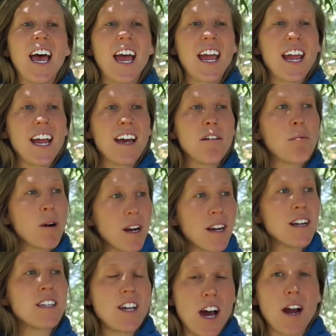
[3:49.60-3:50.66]
And we're
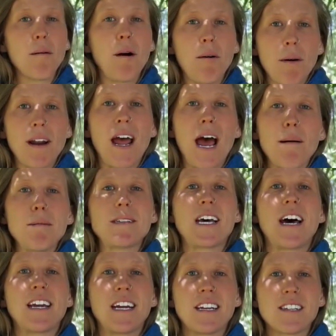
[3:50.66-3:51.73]
gonna talk about what a
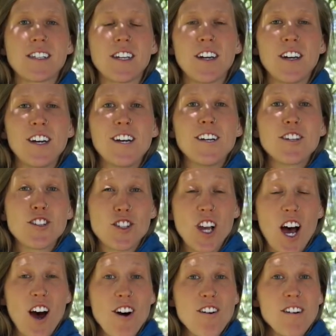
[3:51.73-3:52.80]
habitat is.
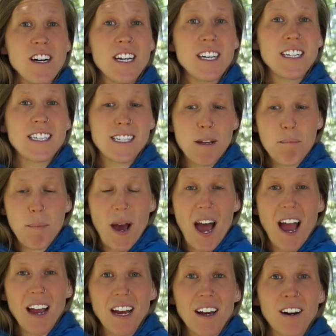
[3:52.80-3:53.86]
So sit
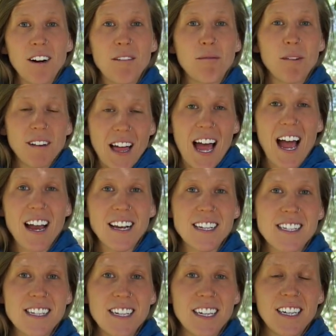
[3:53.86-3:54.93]
back,
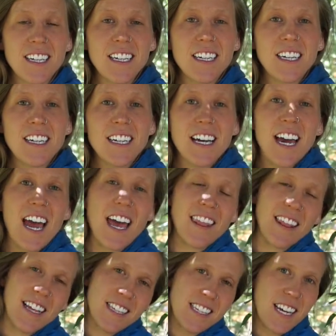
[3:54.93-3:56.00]
relax,
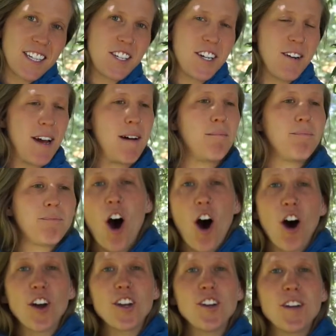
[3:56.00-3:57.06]
and let's get to it.
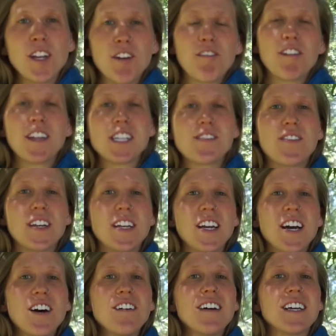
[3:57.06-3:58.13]
All you need for this
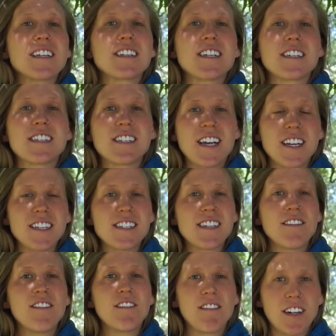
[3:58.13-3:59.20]
video is a sense
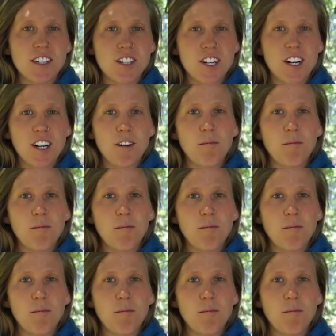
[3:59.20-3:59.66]
of adventure.